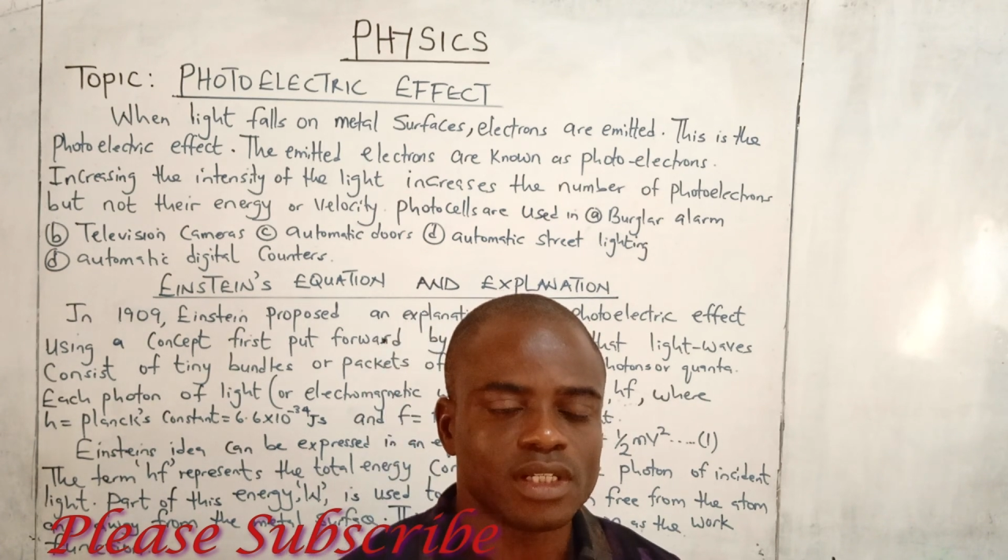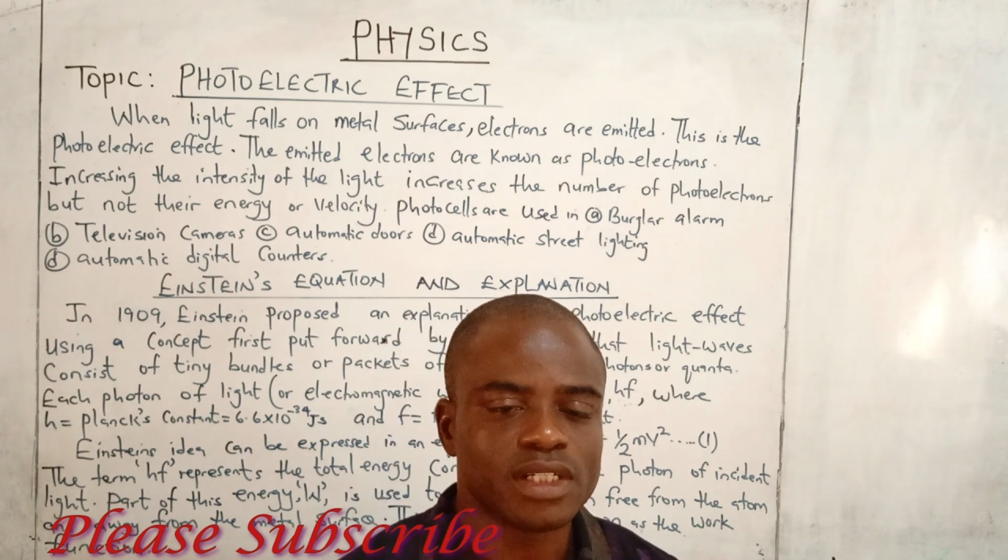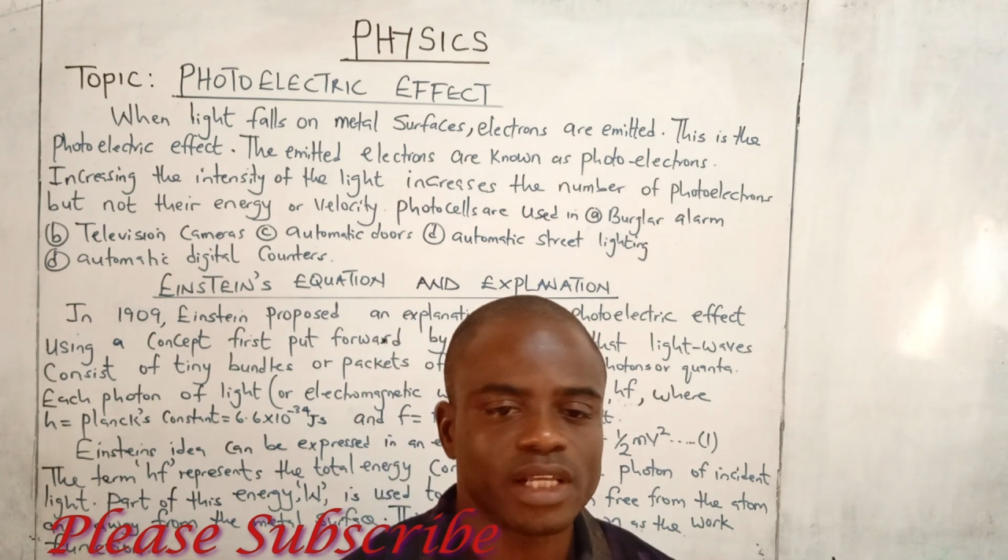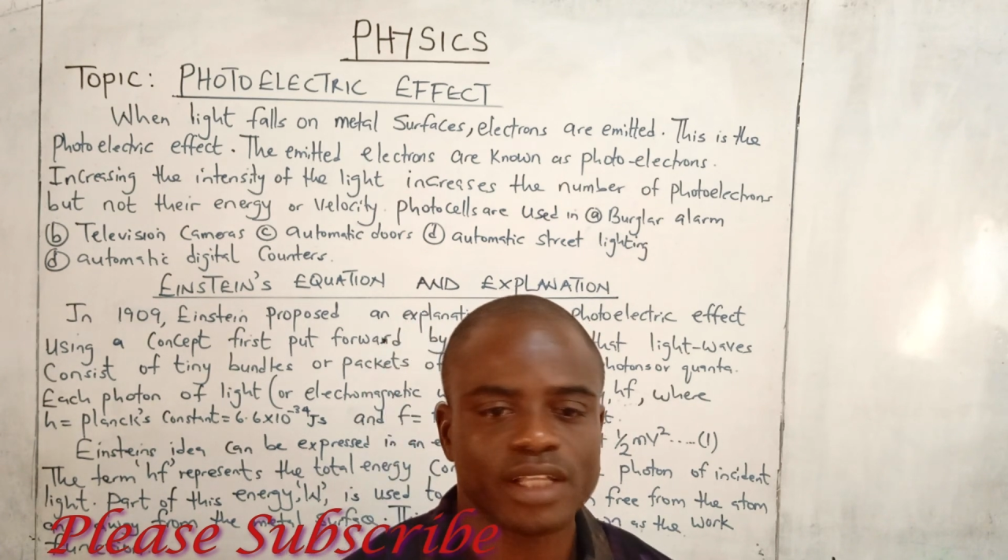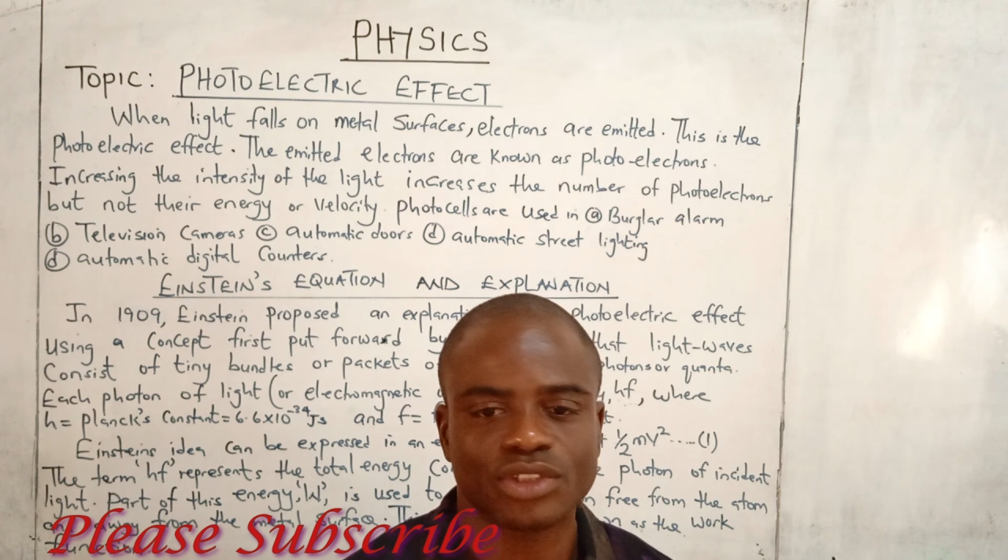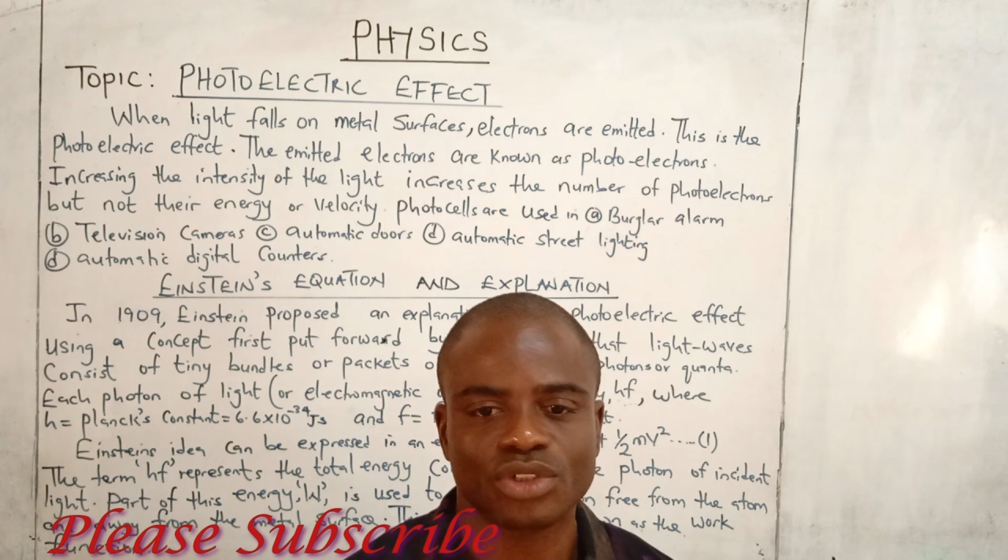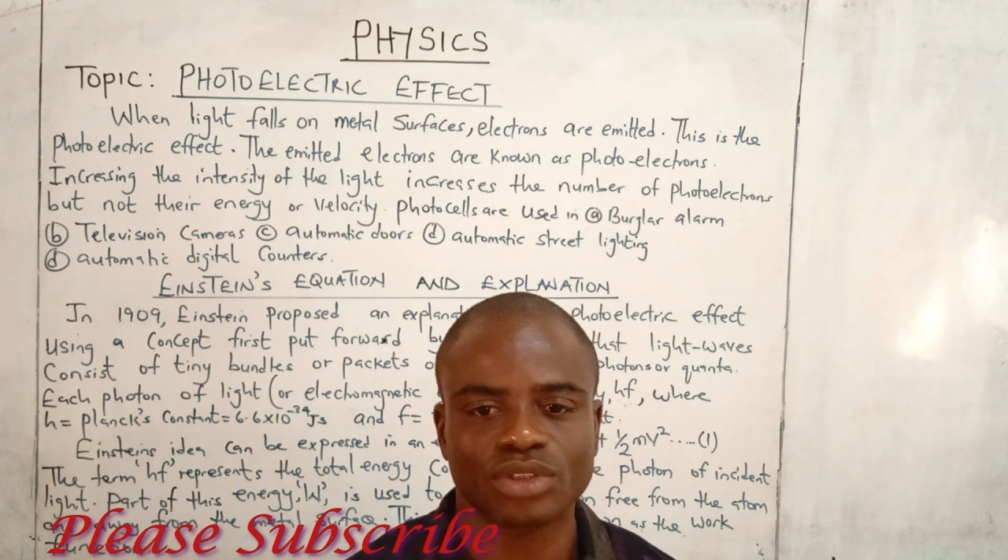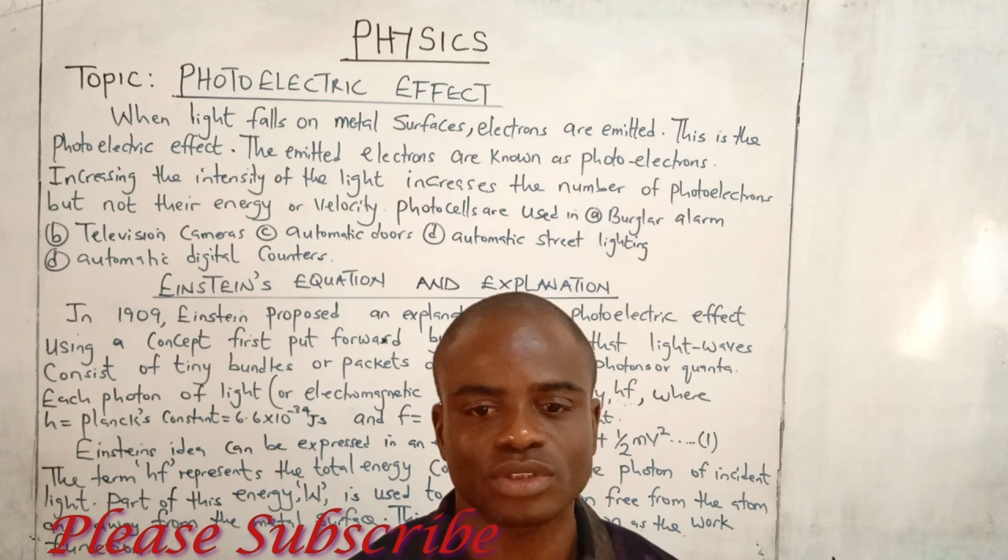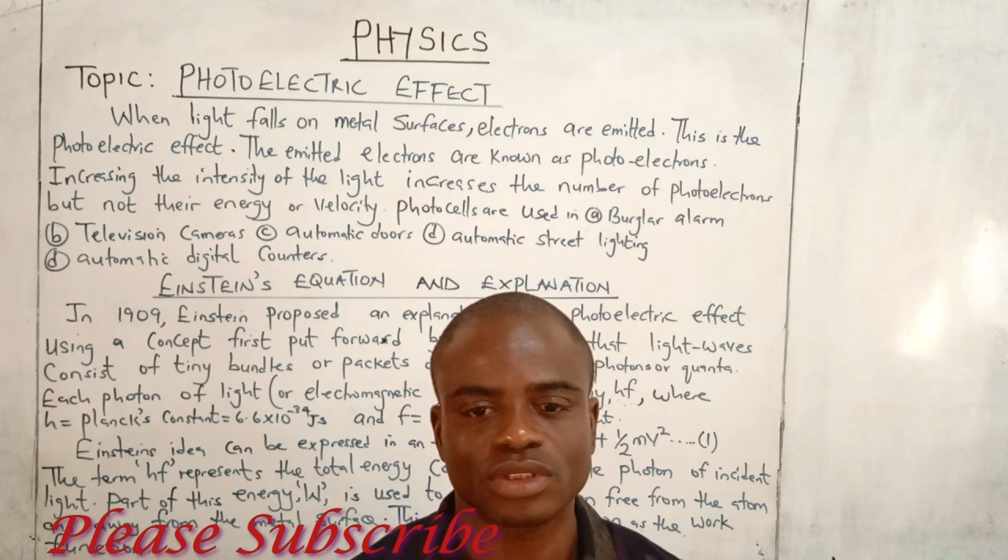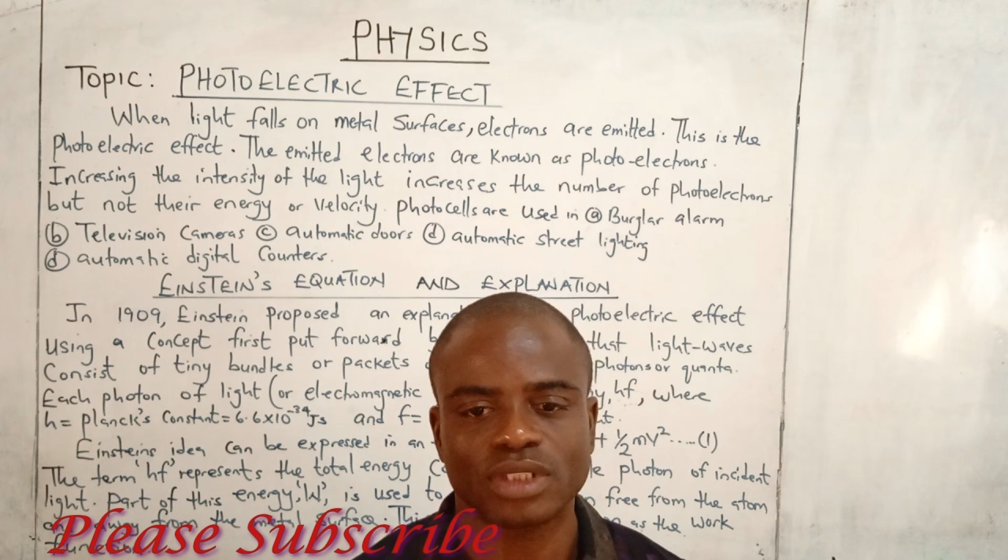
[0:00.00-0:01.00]
The
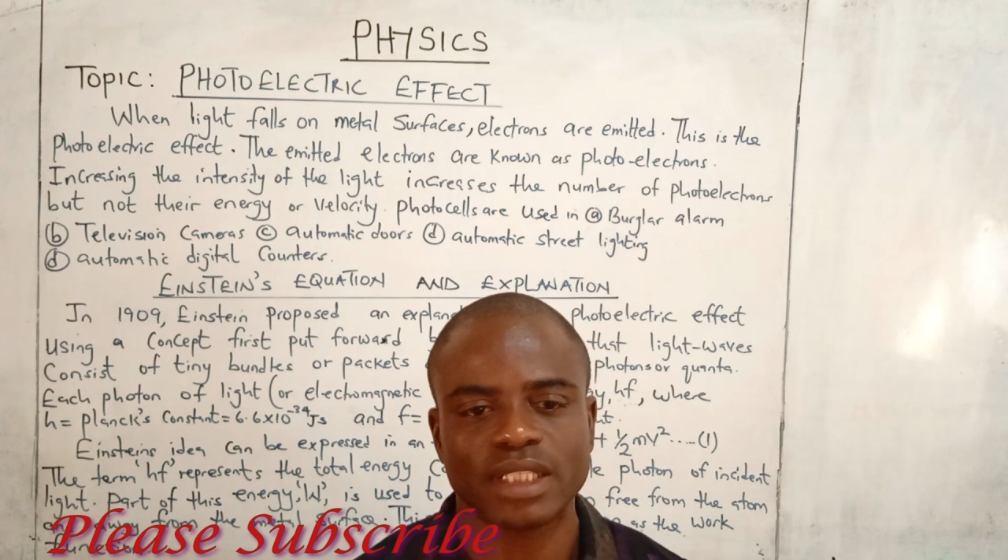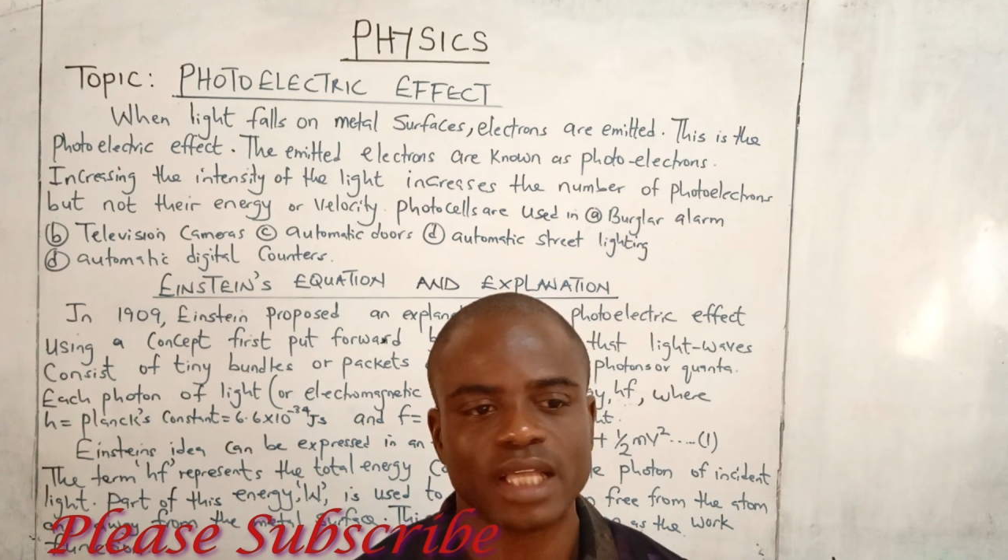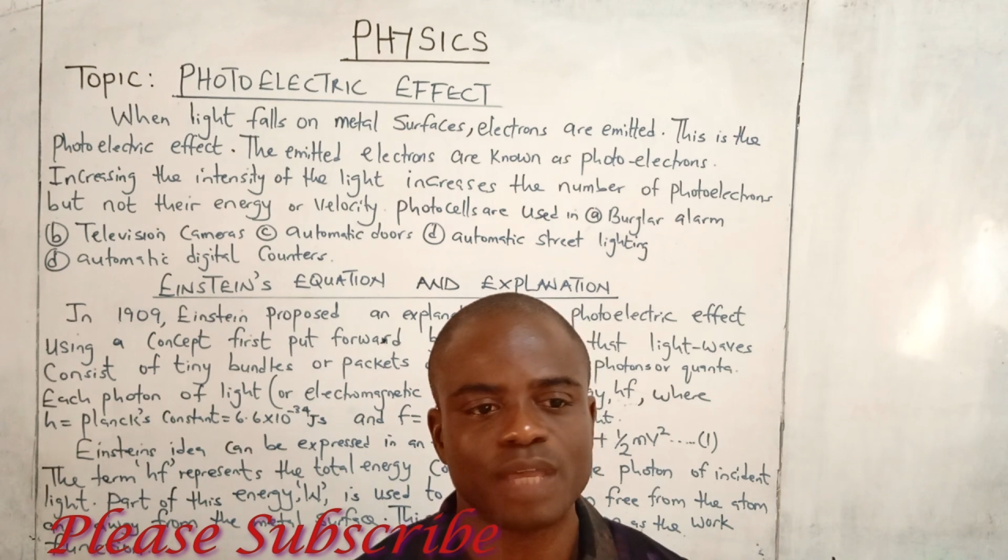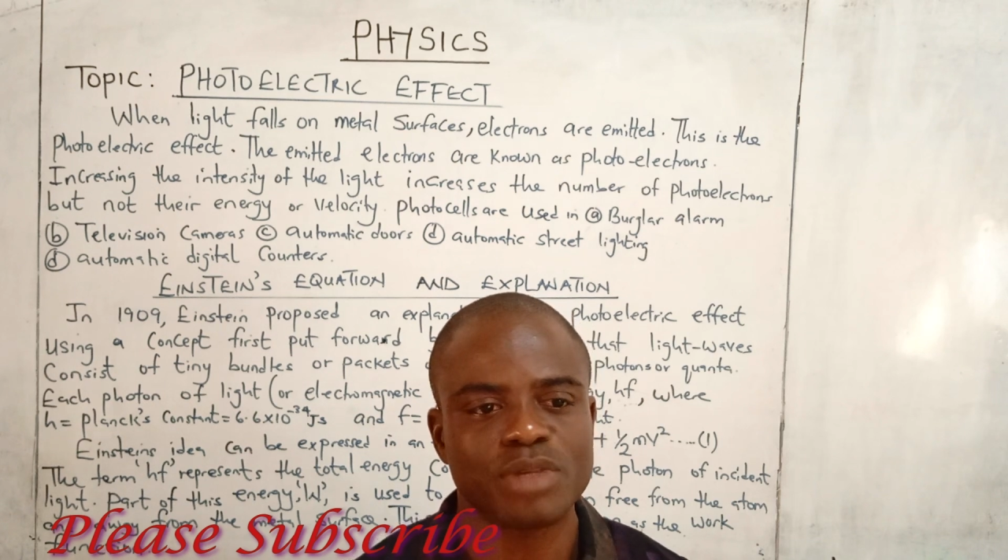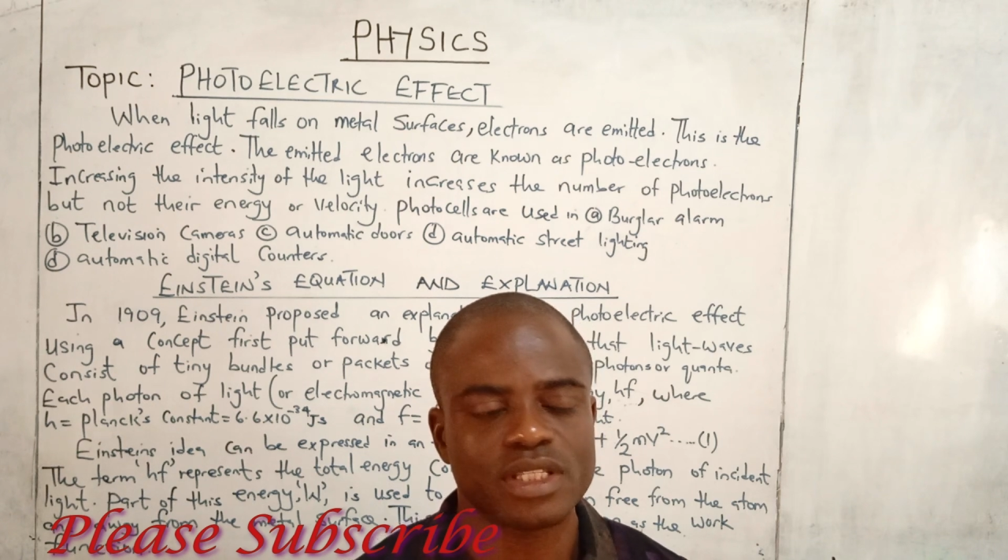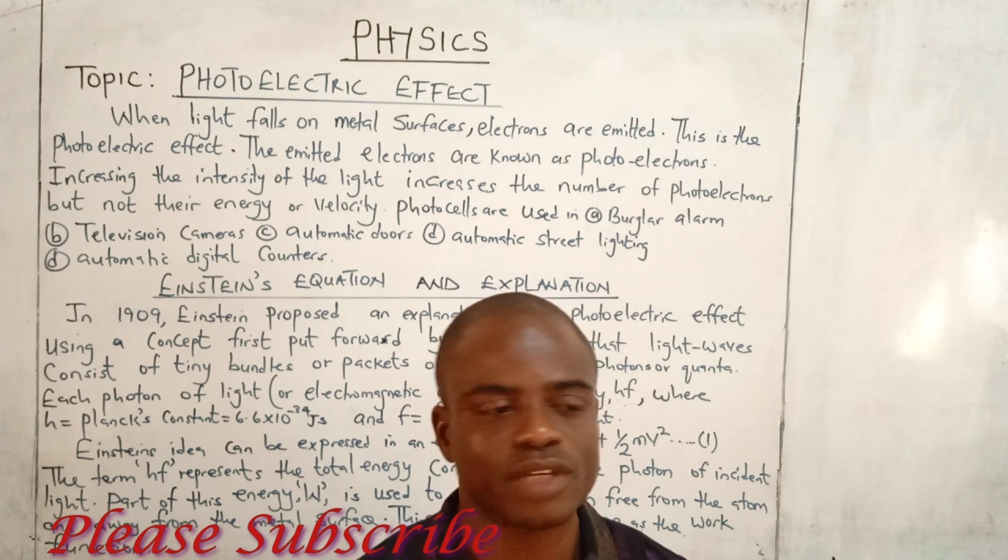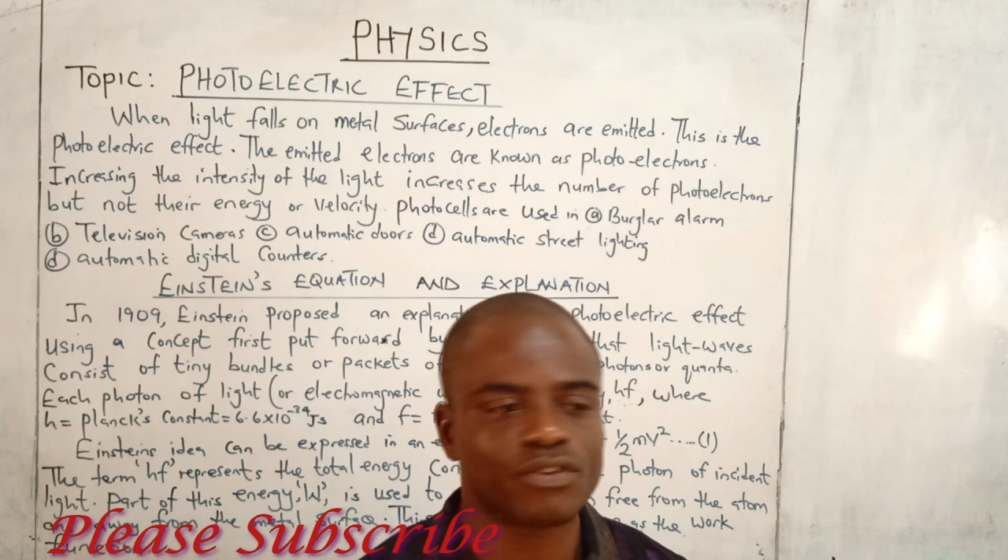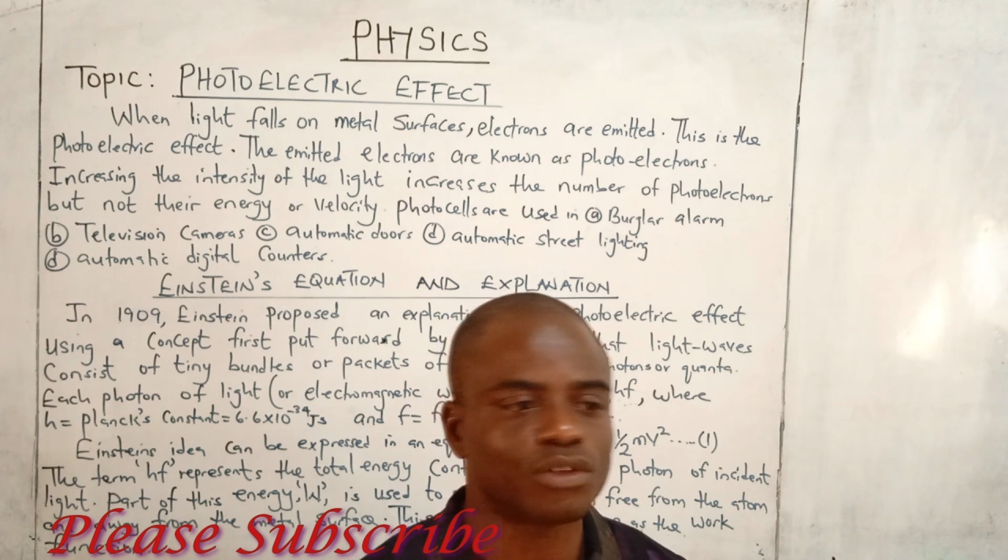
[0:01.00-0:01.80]
electrons that are emitted